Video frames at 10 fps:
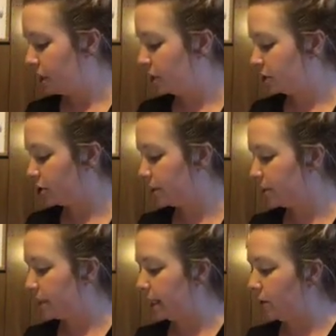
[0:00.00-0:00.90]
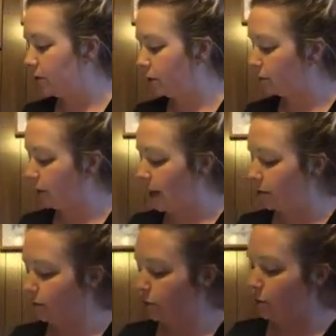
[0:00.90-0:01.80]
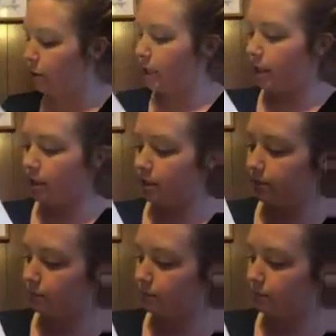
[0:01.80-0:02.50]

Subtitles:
The ship sailed around Florida.